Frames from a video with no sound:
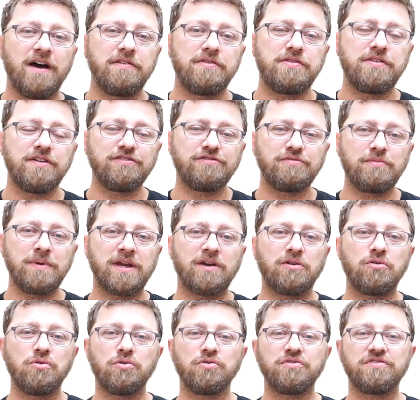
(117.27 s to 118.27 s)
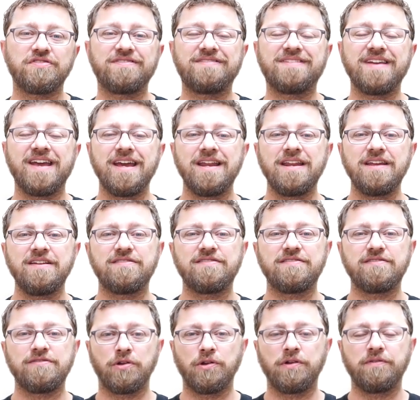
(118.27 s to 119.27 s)
This week, Google's Danny
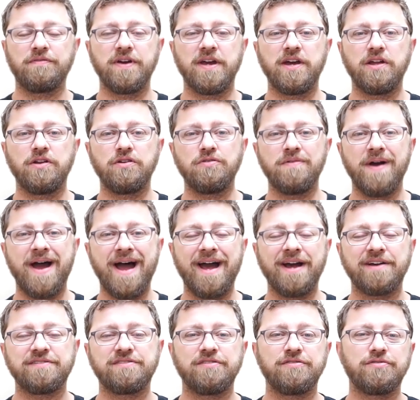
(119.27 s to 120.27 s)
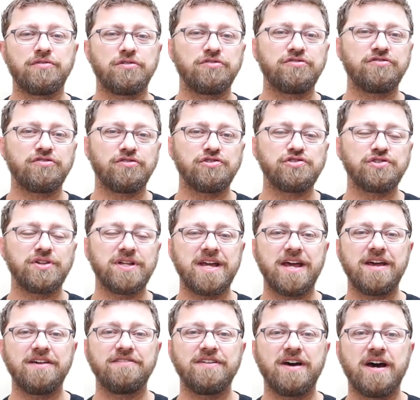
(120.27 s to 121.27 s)
Sullivan, who acts as their search
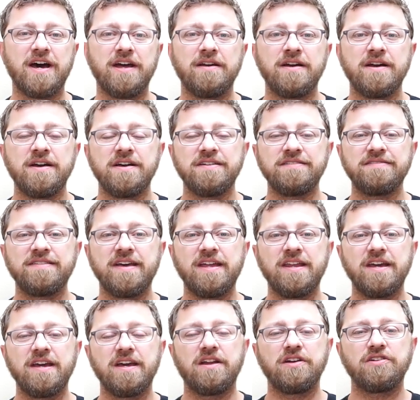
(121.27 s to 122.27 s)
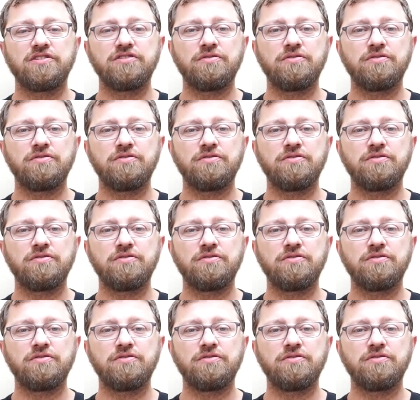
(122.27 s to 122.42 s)
liaison, said in a